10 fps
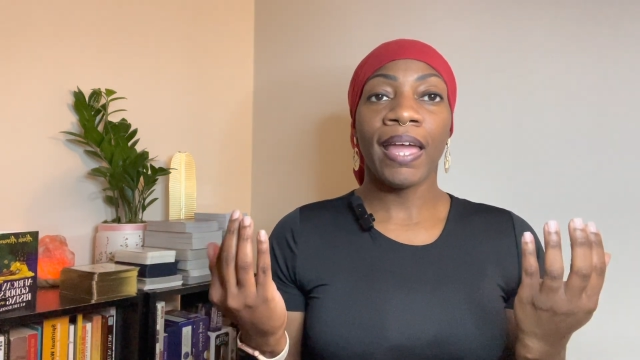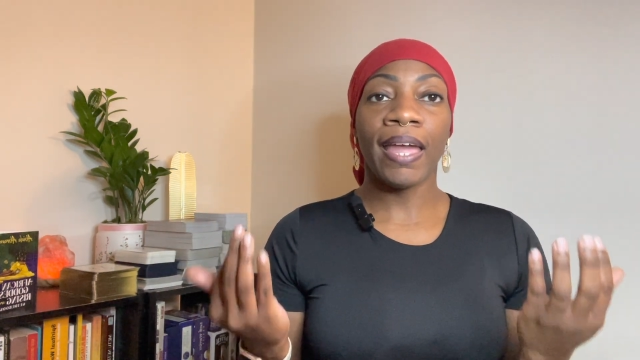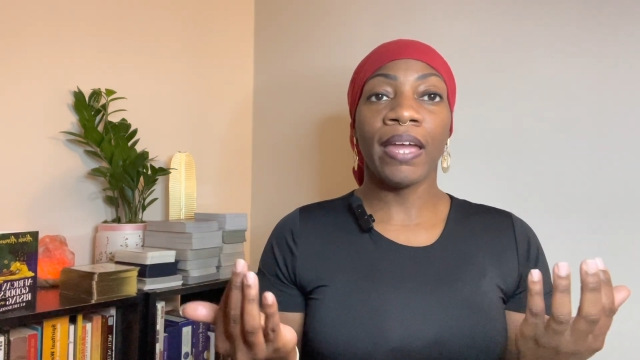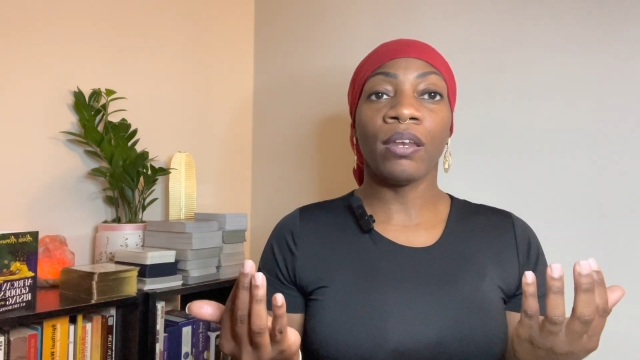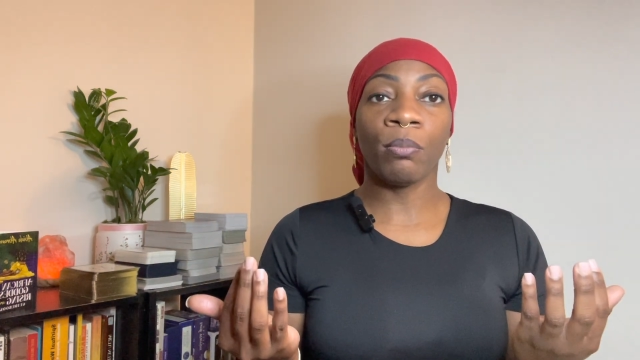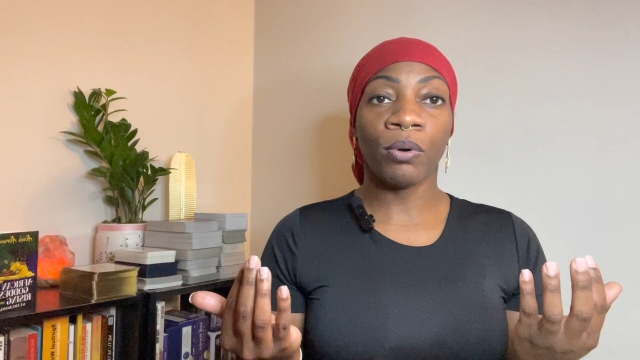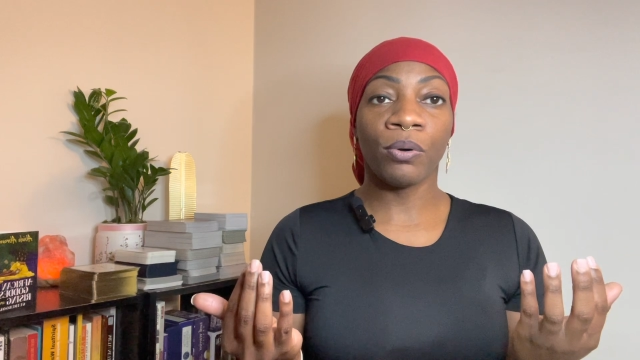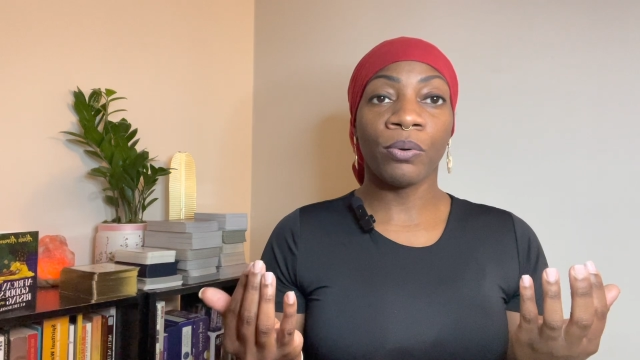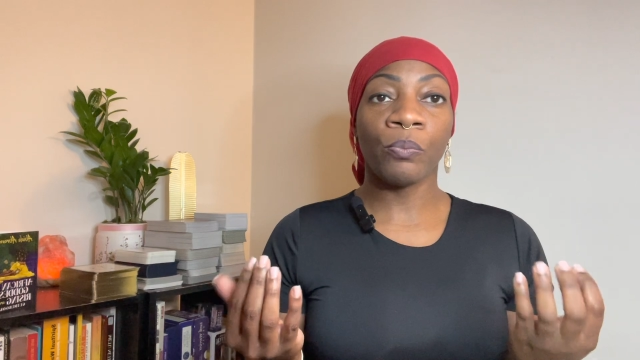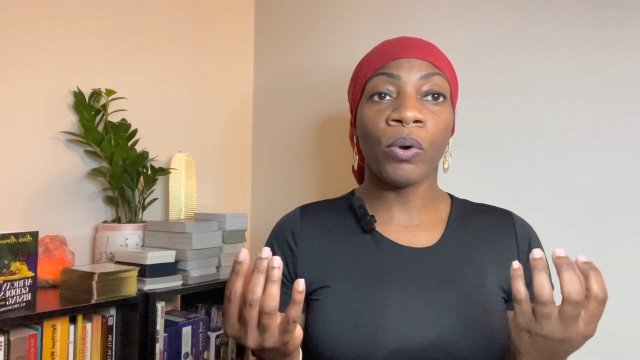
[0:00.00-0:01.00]

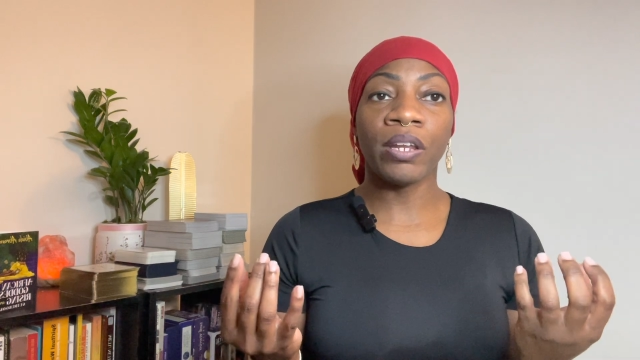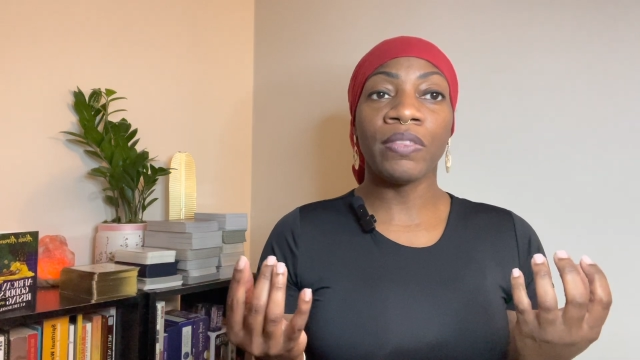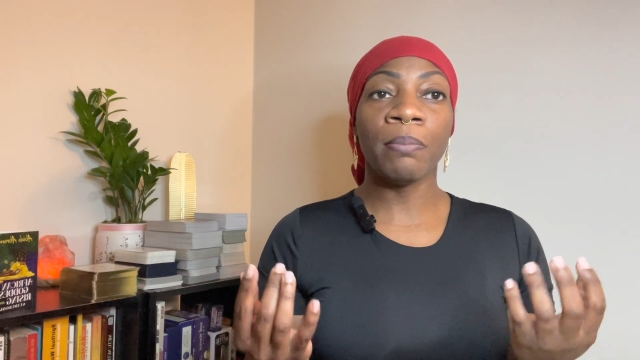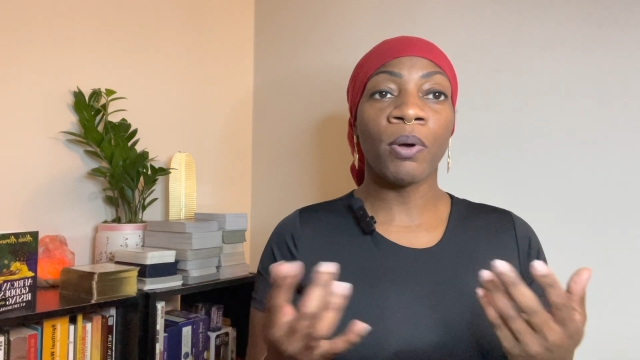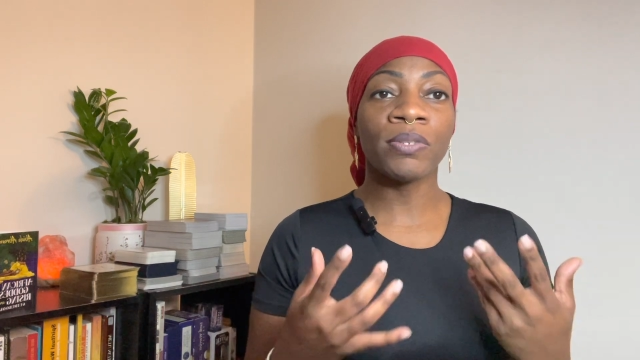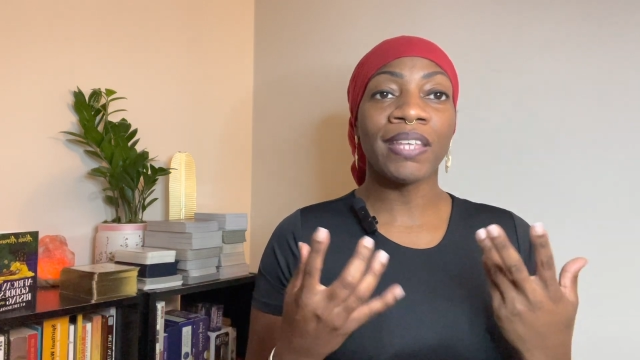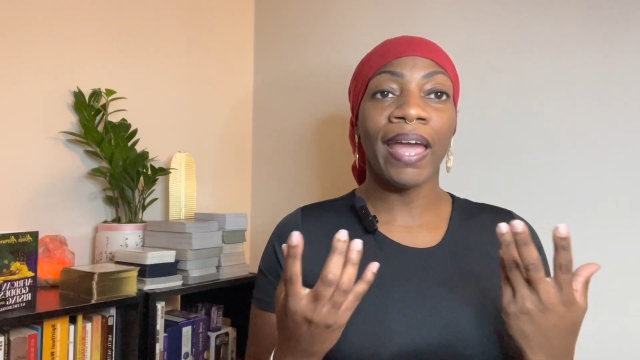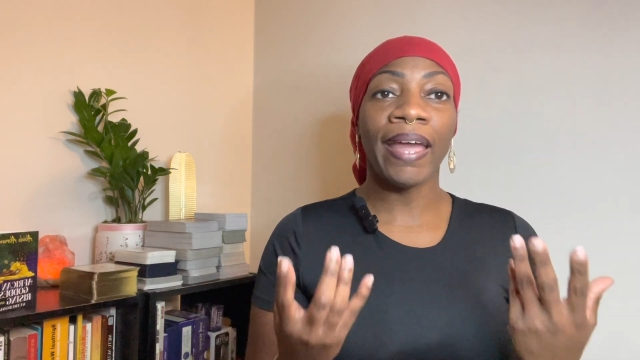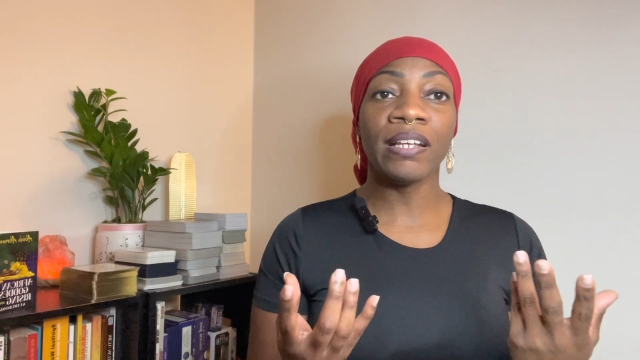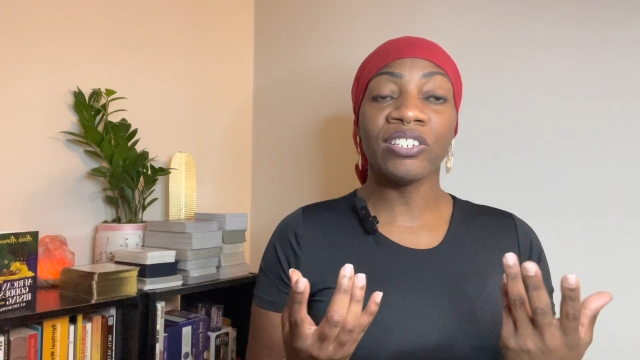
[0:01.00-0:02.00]
animal, one of the most
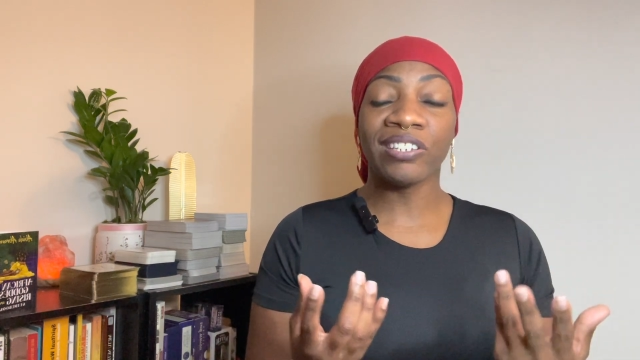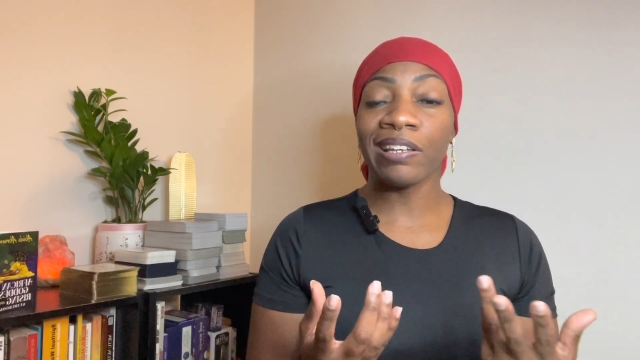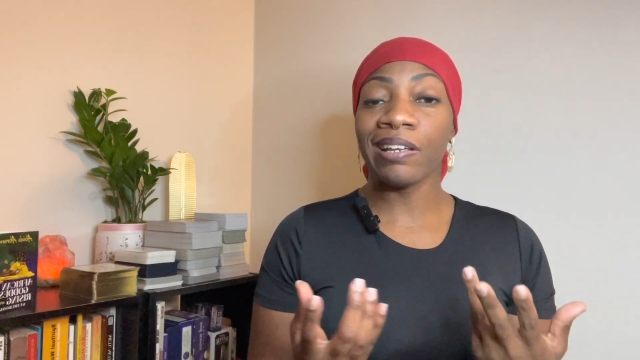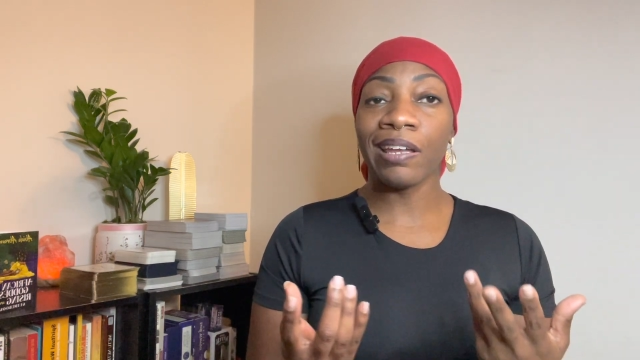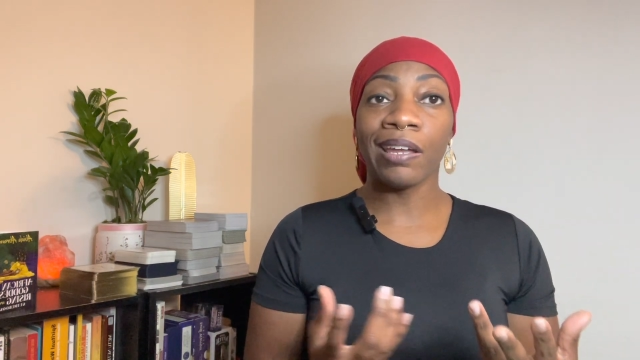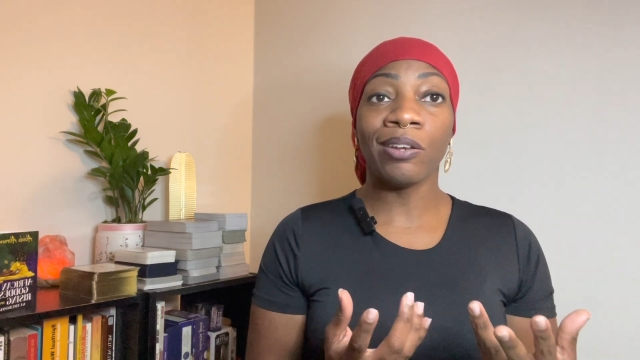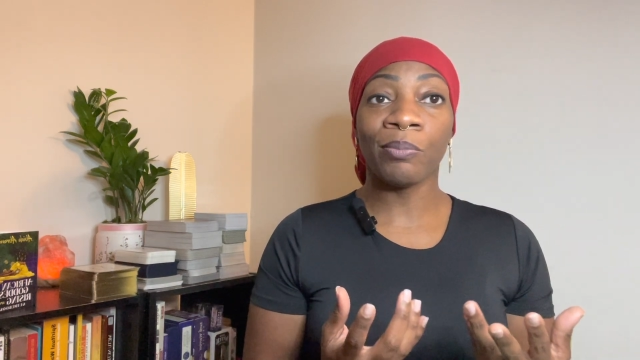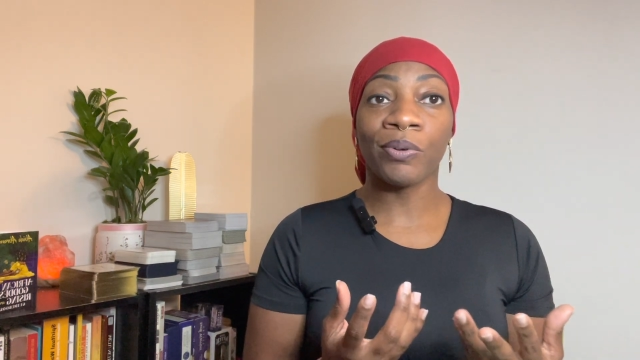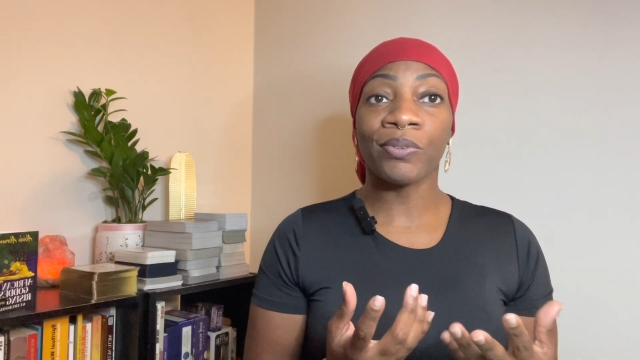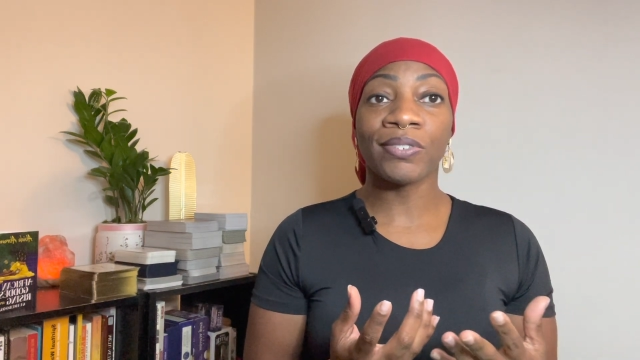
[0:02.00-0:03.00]
ancient
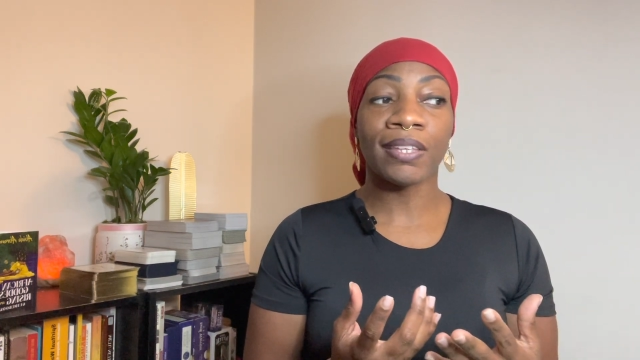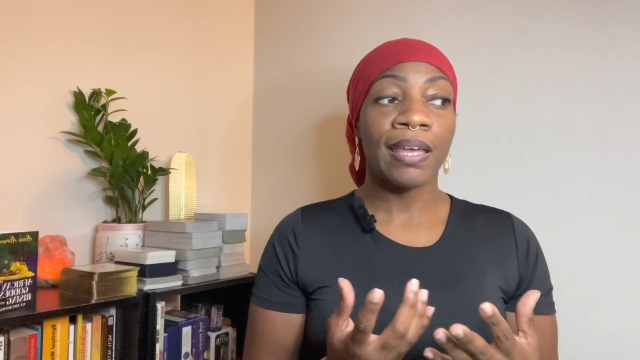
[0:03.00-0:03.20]
animals